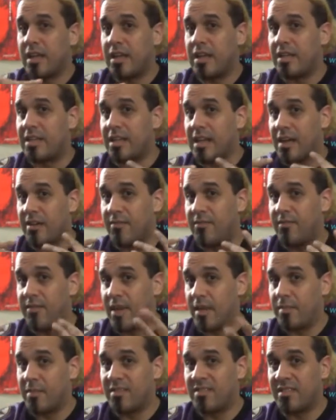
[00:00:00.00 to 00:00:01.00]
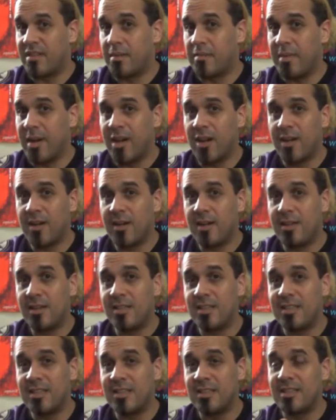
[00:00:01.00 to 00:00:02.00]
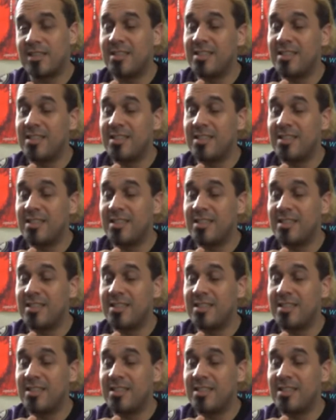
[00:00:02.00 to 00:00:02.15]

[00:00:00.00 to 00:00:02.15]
It got famous in America,